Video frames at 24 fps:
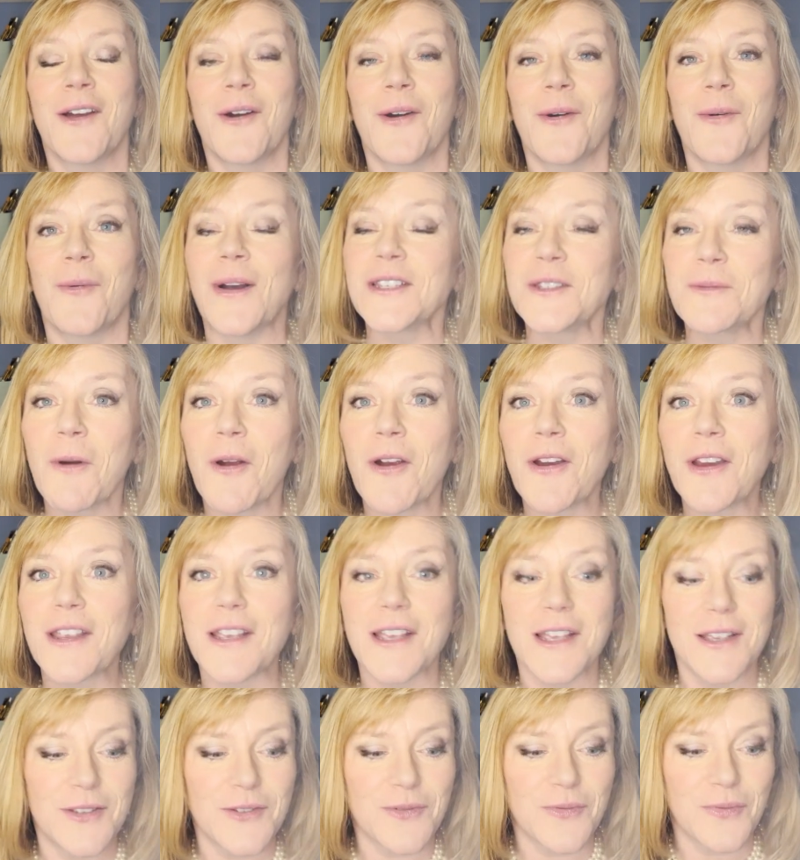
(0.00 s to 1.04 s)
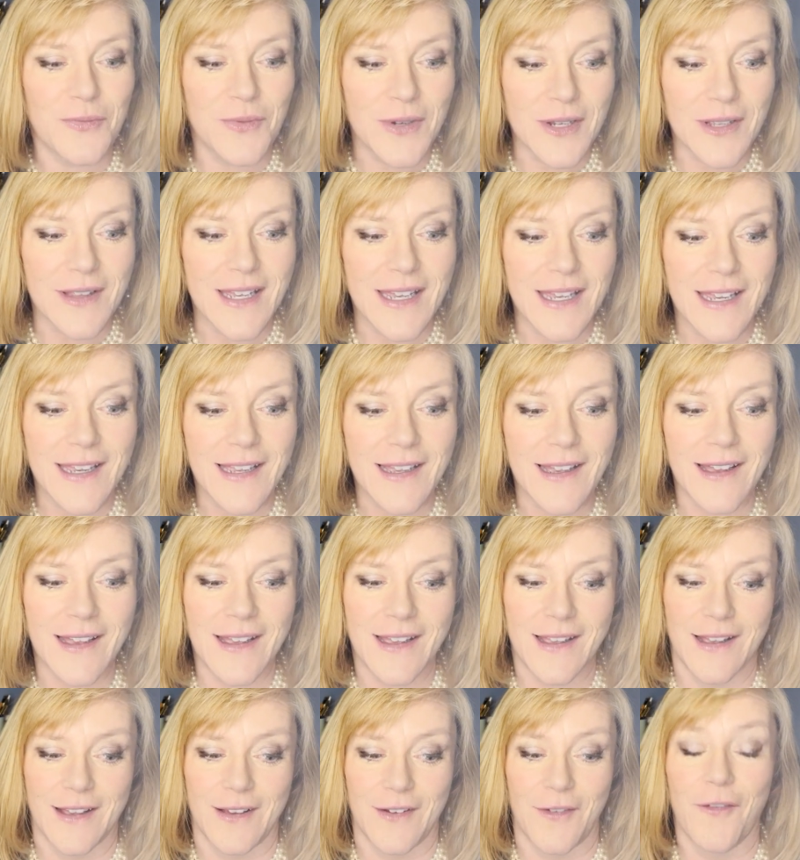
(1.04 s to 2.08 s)
West Park is really
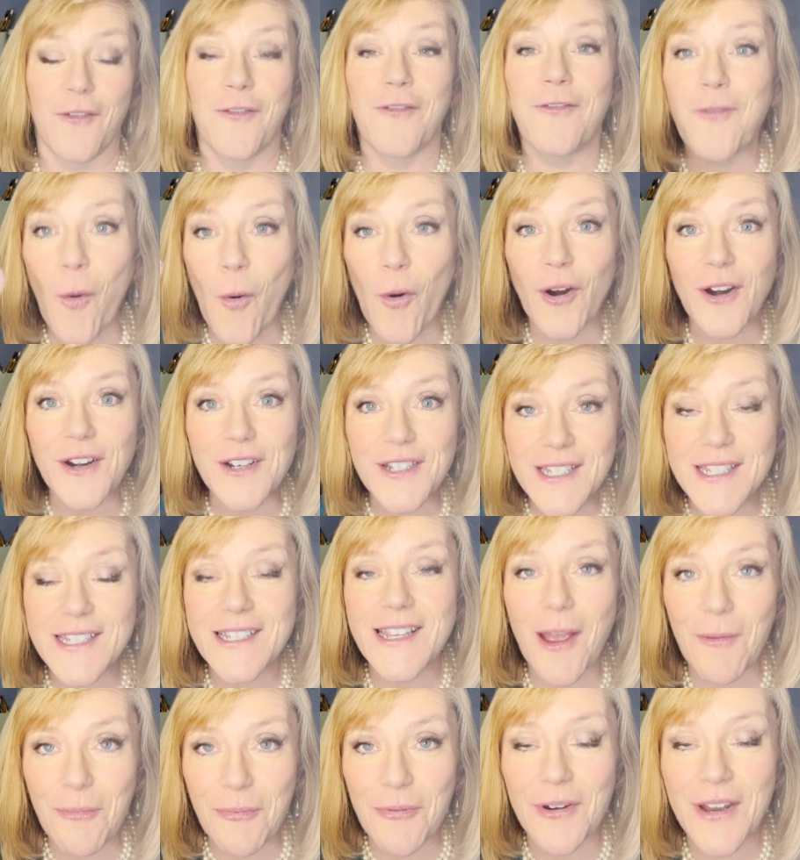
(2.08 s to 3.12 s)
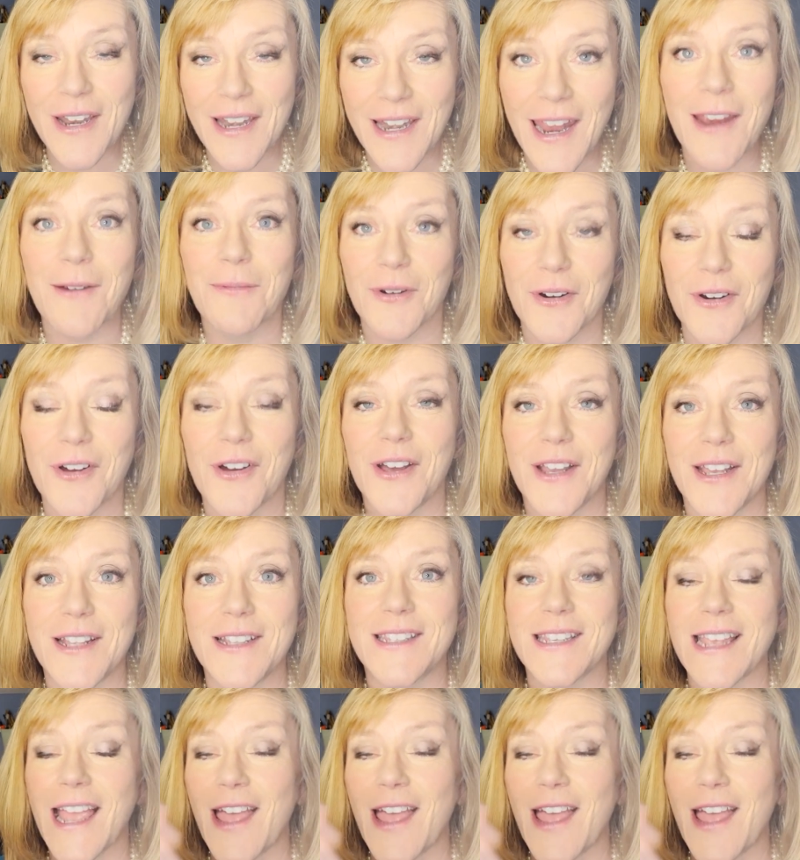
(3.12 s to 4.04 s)
4 separate neighborhoods,